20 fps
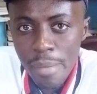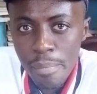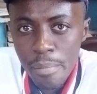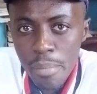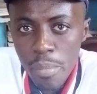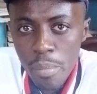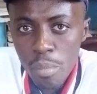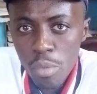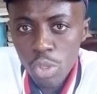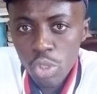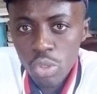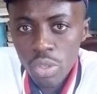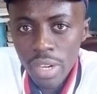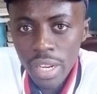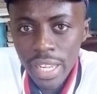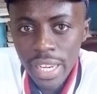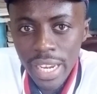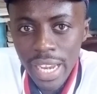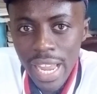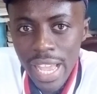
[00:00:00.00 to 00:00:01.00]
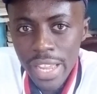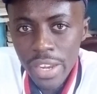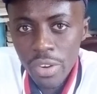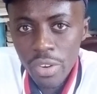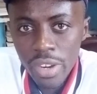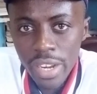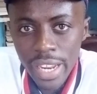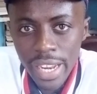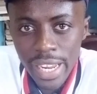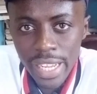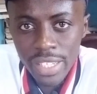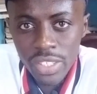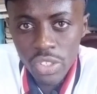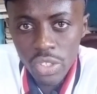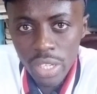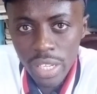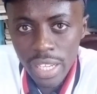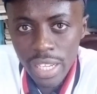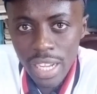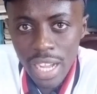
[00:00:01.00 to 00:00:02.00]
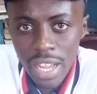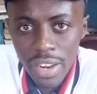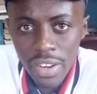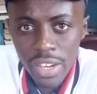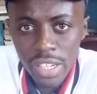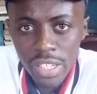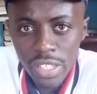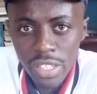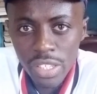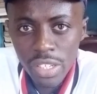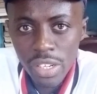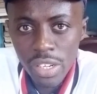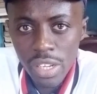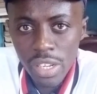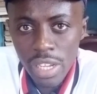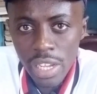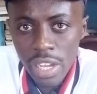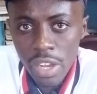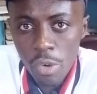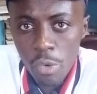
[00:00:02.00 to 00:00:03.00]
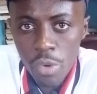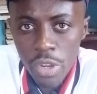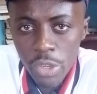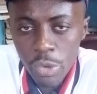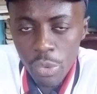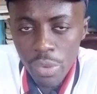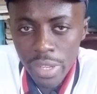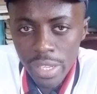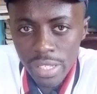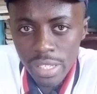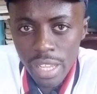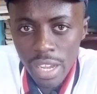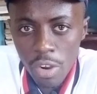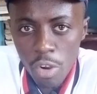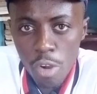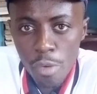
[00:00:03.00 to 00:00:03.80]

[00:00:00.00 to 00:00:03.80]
are mostly relying on electric current, which is a